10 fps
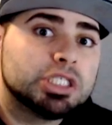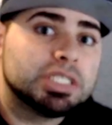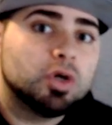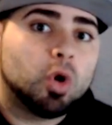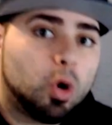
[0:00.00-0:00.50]

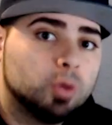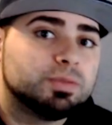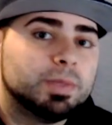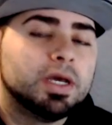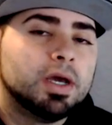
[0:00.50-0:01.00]
single
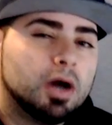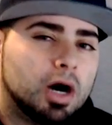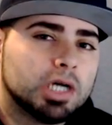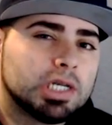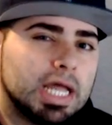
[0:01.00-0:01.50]
ultimate
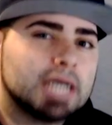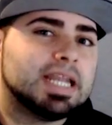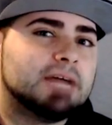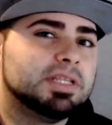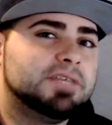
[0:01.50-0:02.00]
unlocked,
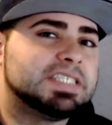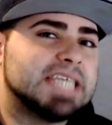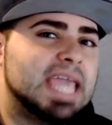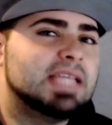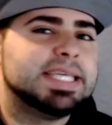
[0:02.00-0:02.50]
and I believe it's
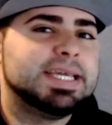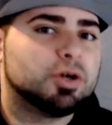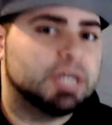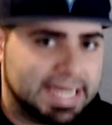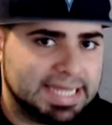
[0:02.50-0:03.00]
18
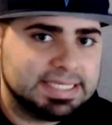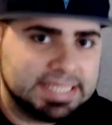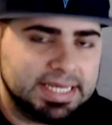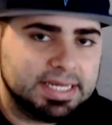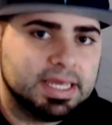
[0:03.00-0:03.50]
or
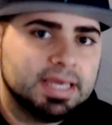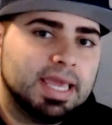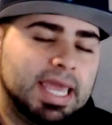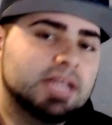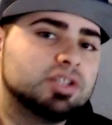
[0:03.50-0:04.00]
19
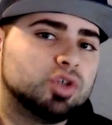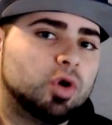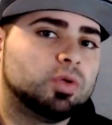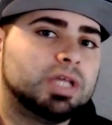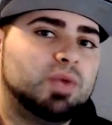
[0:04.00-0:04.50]
in
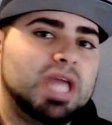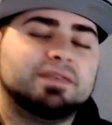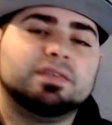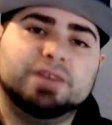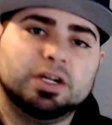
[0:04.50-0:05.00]
total that we
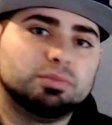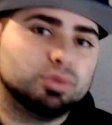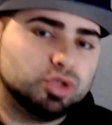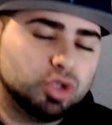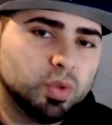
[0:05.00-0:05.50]
have
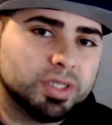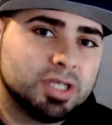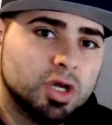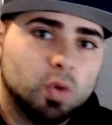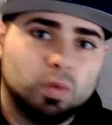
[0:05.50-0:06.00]
available to us.
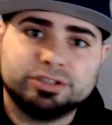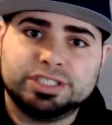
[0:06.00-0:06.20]
While